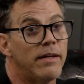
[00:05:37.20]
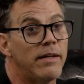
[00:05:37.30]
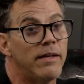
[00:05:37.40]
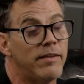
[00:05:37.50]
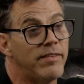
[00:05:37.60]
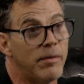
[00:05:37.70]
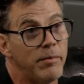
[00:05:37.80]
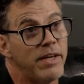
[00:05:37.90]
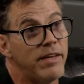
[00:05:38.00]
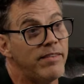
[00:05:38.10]
in
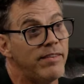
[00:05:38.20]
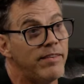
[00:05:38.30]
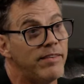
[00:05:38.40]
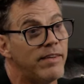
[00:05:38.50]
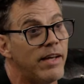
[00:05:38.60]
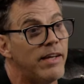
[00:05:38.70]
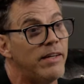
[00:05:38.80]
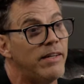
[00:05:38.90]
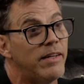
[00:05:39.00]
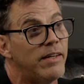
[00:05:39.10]
some cases,
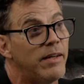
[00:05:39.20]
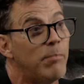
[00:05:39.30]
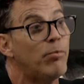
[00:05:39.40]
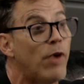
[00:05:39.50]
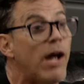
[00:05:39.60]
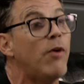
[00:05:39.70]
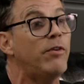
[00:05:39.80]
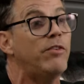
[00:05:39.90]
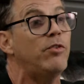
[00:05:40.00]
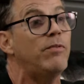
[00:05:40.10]
I am
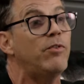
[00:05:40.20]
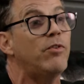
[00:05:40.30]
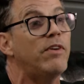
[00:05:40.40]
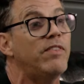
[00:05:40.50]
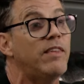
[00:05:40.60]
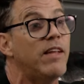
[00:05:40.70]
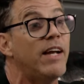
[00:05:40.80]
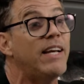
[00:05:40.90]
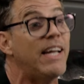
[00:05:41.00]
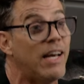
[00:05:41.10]
proud to have crossed the
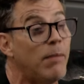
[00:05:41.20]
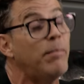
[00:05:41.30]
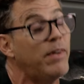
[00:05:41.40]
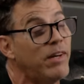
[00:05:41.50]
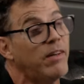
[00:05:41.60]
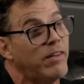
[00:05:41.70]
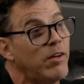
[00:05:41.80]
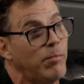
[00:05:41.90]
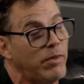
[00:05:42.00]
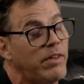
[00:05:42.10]
line, and I'm going to
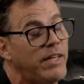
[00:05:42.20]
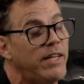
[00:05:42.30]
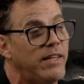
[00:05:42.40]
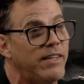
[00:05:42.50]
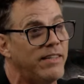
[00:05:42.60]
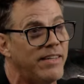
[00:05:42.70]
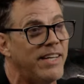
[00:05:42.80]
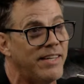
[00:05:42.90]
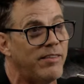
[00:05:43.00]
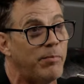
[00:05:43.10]
come clean
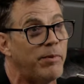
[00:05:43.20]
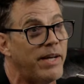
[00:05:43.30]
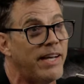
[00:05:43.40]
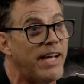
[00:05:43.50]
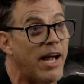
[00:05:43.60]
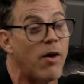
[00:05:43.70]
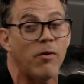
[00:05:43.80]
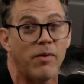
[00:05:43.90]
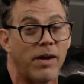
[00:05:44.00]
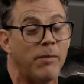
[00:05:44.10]
and explain
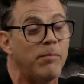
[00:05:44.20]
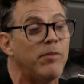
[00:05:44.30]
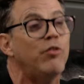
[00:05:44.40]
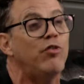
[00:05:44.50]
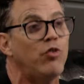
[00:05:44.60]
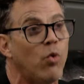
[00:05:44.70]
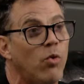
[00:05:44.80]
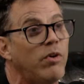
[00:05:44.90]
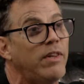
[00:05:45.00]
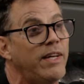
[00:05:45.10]
how I'm
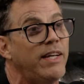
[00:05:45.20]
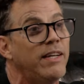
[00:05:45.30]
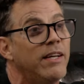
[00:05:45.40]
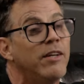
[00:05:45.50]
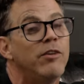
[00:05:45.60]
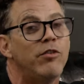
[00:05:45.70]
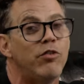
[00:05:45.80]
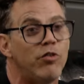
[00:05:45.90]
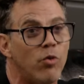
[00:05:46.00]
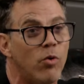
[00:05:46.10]
sorely,
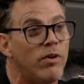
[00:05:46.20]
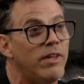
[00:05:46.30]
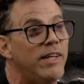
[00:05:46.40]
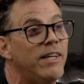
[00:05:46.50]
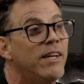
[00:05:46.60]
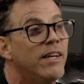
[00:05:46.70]
sorely